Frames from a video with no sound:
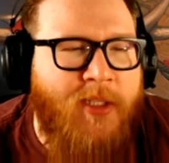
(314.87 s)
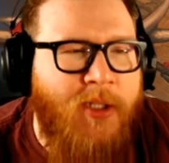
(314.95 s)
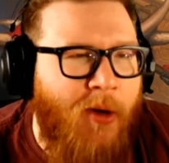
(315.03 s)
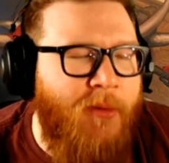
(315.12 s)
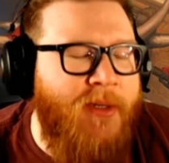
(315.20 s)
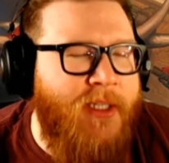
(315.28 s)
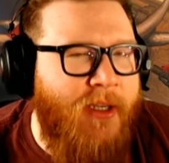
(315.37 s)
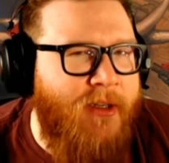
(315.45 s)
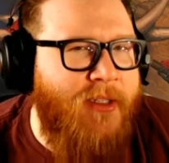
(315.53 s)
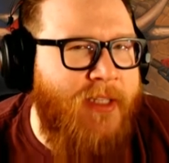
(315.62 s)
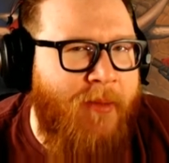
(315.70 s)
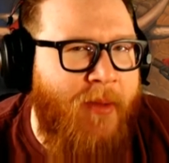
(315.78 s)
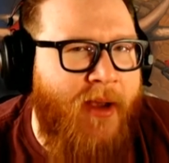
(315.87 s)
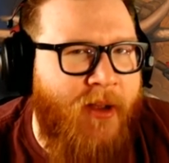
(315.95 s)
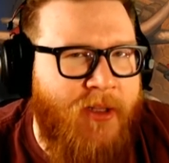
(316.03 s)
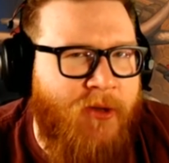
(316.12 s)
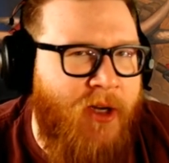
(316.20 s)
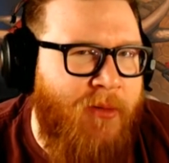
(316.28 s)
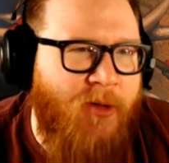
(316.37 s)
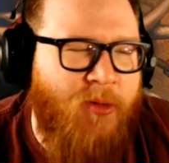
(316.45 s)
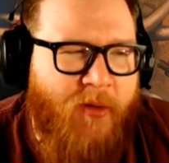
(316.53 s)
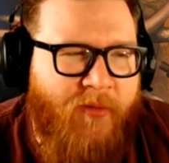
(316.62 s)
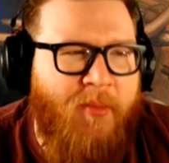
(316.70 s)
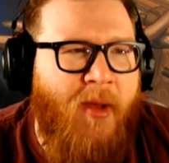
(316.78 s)
no decisions I make on stream are
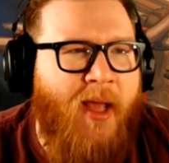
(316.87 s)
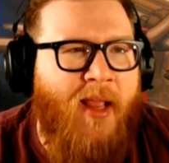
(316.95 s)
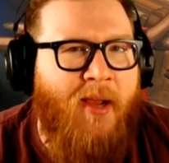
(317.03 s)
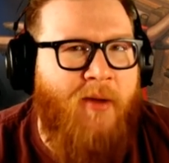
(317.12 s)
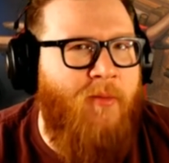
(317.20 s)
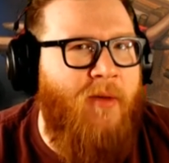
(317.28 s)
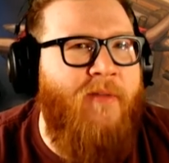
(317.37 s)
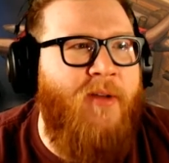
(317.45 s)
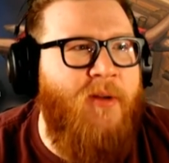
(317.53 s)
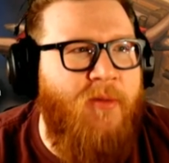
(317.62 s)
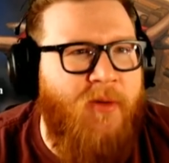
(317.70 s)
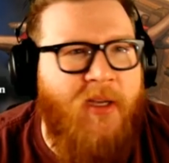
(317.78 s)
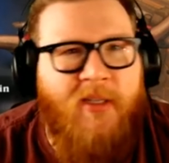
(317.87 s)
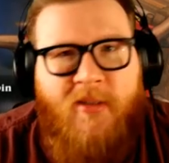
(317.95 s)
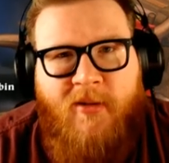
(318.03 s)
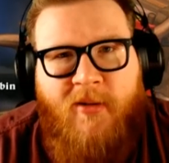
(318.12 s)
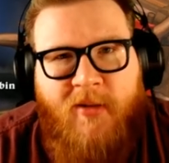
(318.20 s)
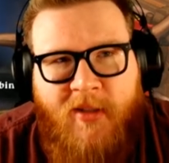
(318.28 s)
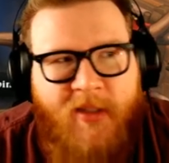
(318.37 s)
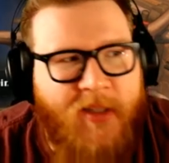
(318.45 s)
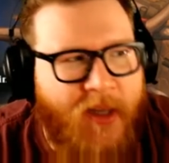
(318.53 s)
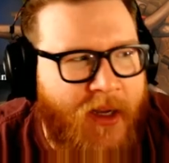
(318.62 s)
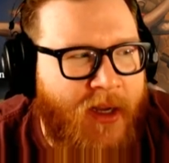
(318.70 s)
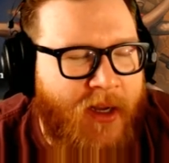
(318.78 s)
driven by like revenue concerns.
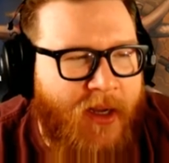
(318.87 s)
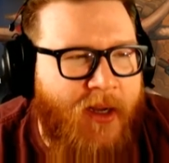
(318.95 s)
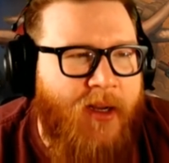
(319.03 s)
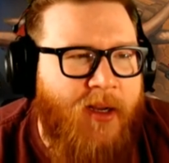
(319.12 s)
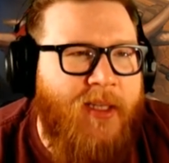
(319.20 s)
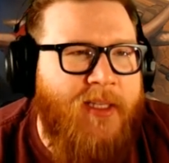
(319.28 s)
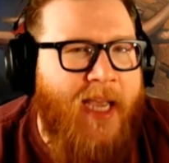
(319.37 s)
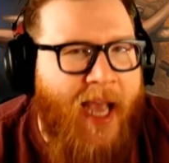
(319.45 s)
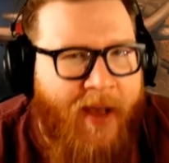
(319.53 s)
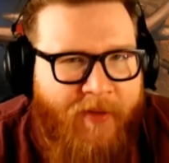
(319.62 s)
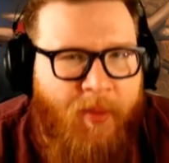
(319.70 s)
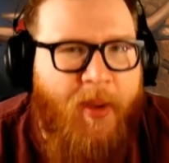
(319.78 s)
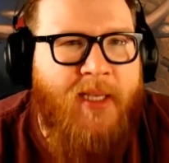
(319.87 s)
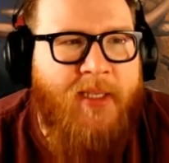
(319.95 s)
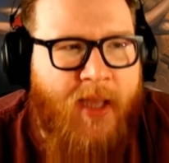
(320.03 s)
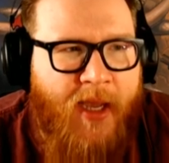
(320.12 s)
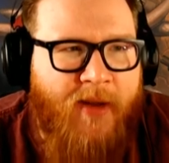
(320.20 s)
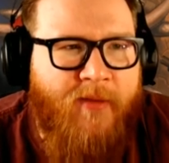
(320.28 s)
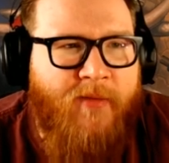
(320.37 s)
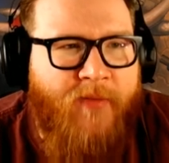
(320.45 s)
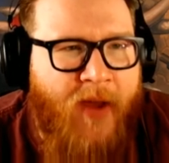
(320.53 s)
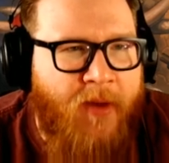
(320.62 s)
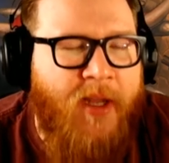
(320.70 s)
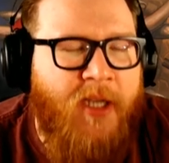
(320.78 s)
Because I have a baseline
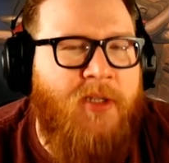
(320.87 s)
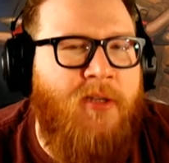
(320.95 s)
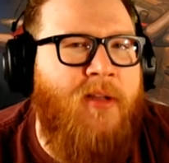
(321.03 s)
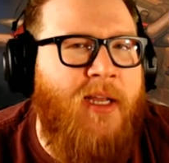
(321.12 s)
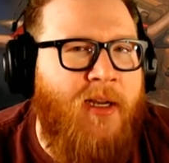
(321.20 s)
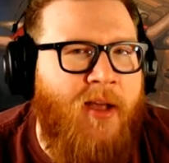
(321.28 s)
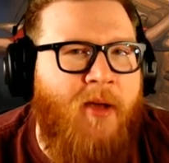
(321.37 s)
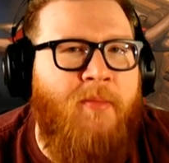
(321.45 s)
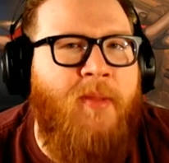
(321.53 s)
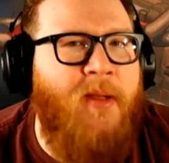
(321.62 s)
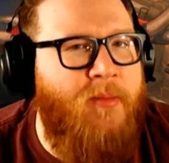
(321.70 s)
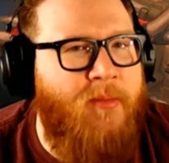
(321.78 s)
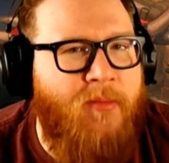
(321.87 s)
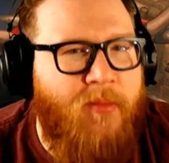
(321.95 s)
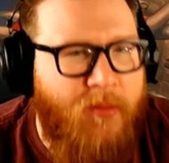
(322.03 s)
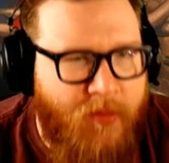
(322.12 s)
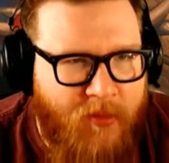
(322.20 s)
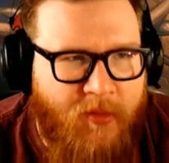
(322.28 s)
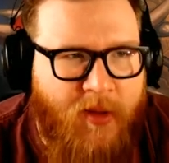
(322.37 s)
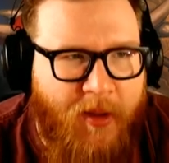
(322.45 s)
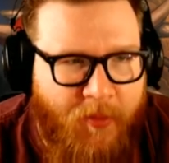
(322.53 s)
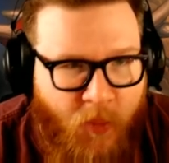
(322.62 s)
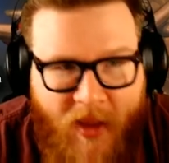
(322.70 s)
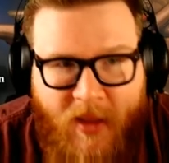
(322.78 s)
foundational income that, that
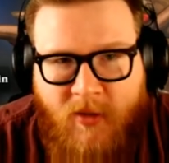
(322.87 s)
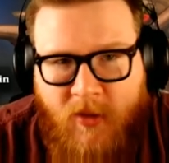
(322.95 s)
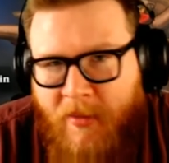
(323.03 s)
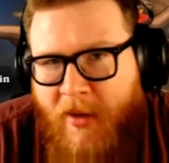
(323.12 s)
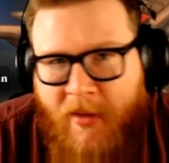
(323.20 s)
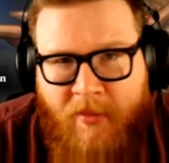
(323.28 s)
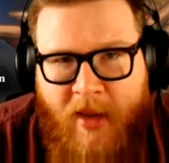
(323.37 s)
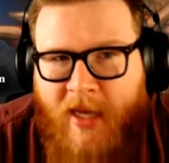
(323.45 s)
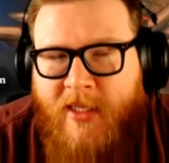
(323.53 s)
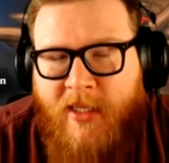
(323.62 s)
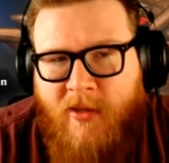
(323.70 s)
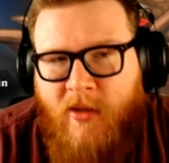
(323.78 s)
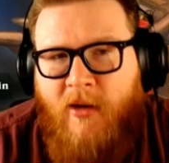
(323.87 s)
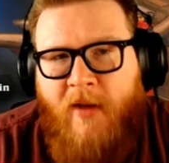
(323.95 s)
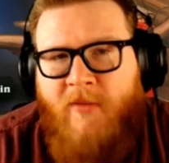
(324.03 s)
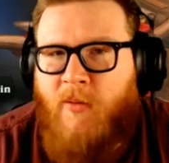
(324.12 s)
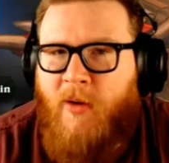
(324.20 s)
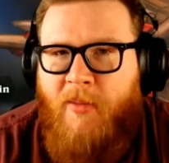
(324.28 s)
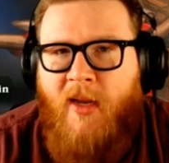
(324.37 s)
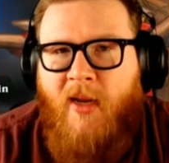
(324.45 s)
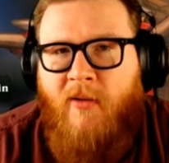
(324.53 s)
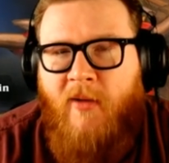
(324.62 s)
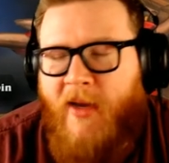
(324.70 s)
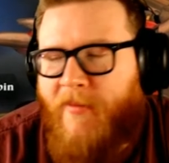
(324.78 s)
with streaming makes it so I don't have to worry about it,
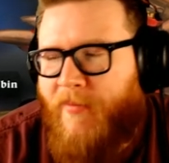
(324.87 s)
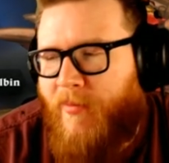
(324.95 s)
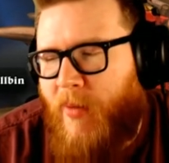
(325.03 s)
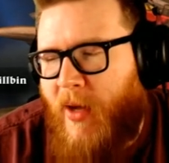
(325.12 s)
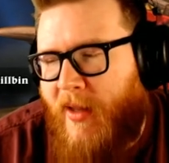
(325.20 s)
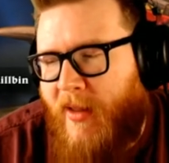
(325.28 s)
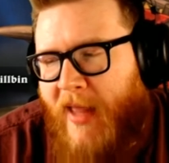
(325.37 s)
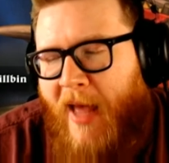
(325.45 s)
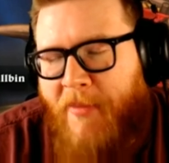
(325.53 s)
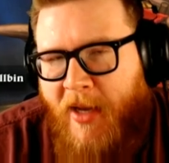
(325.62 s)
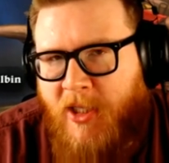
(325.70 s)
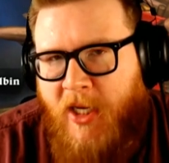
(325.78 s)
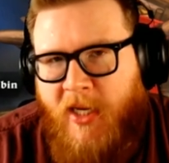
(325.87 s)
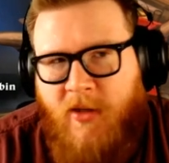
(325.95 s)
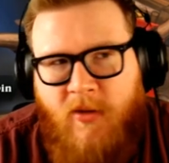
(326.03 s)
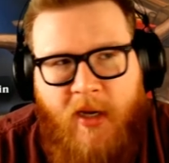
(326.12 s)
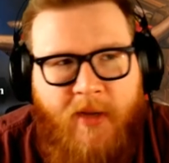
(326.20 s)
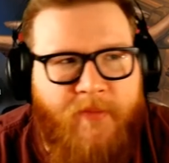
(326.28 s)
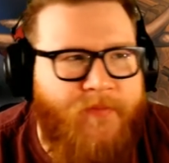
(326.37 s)
right? But that may change, right?